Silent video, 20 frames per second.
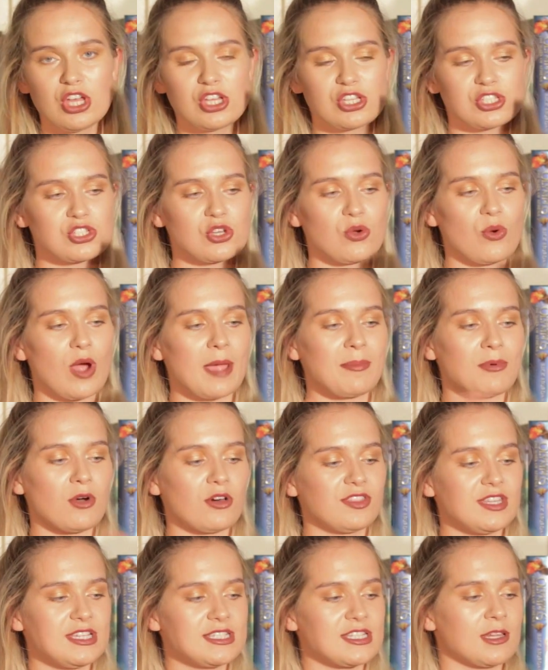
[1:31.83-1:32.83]
So I
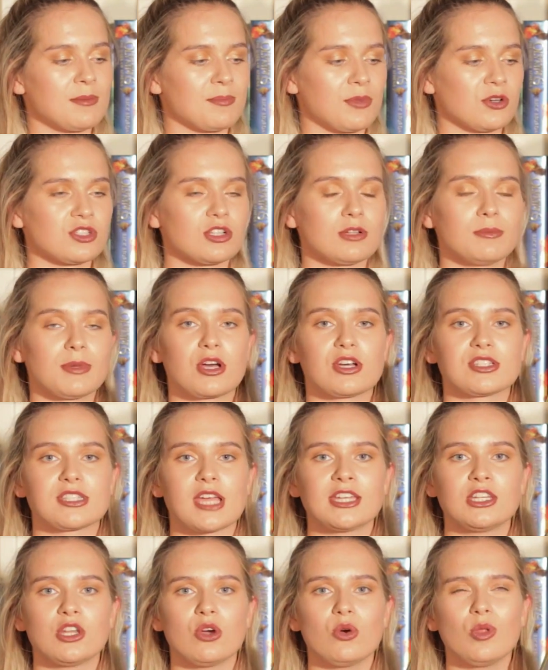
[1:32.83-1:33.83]
bought these in a bundle because
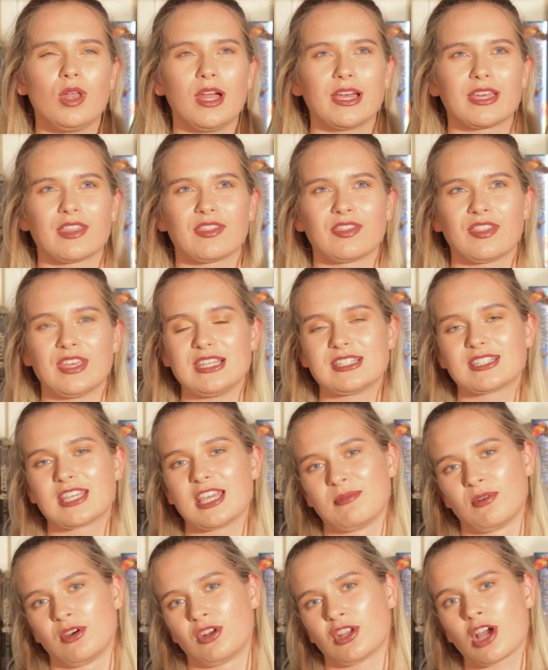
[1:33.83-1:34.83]
I know like these
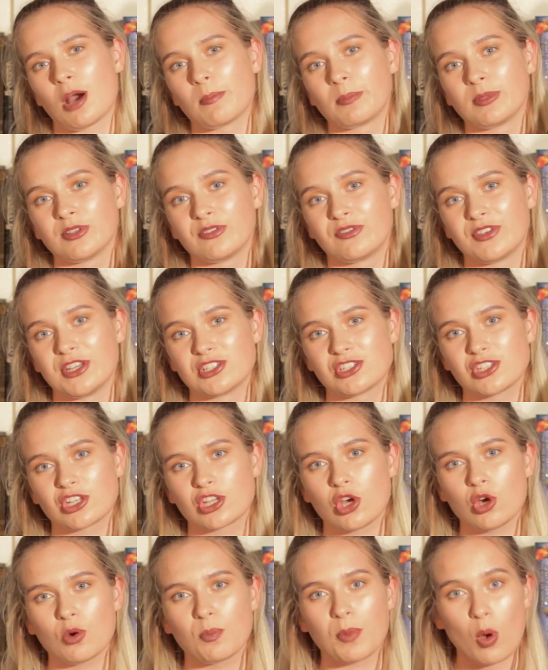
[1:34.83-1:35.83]
came out a couple of years
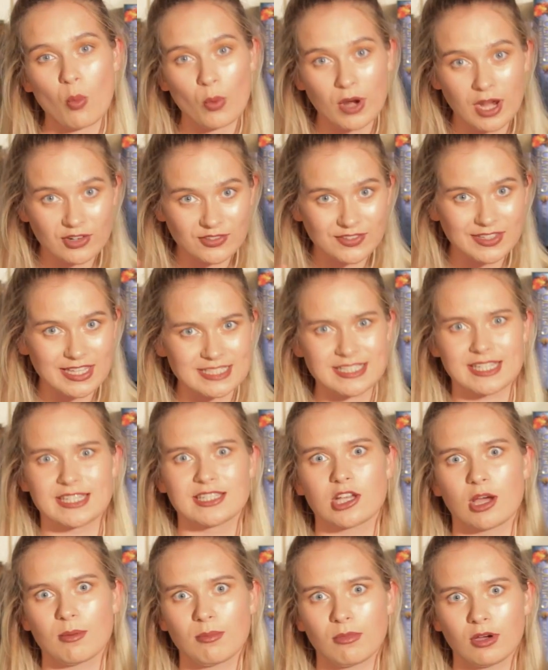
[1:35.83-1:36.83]
ago, but whenever they
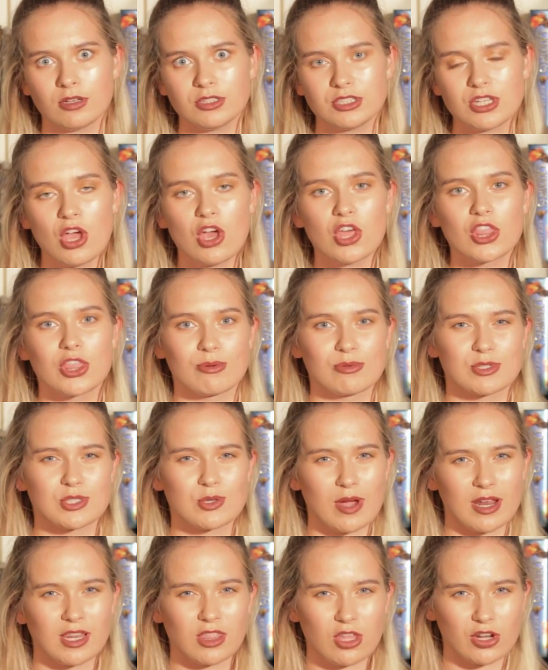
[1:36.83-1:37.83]
did come out there was
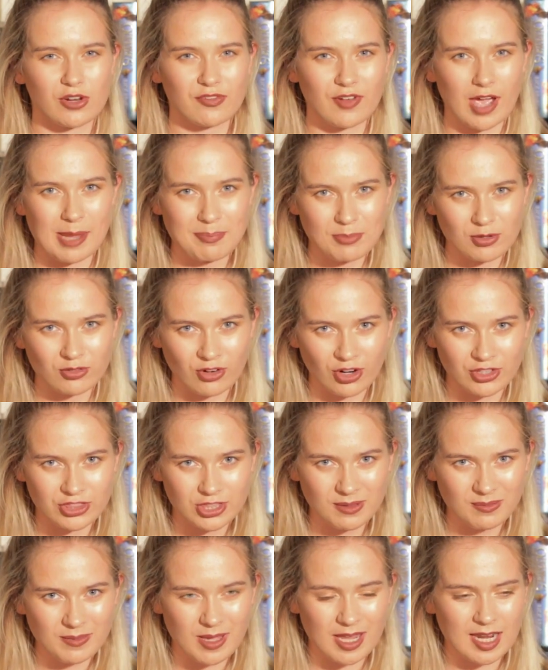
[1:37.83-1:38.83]
quite a lot of hype
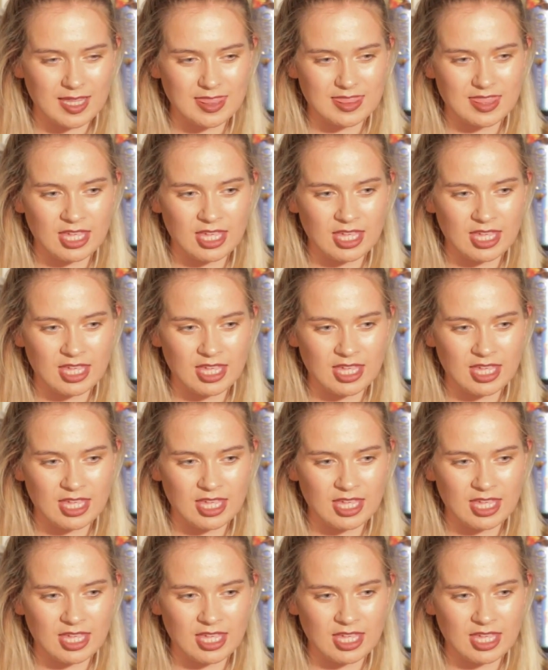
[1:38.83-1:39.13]
around them, and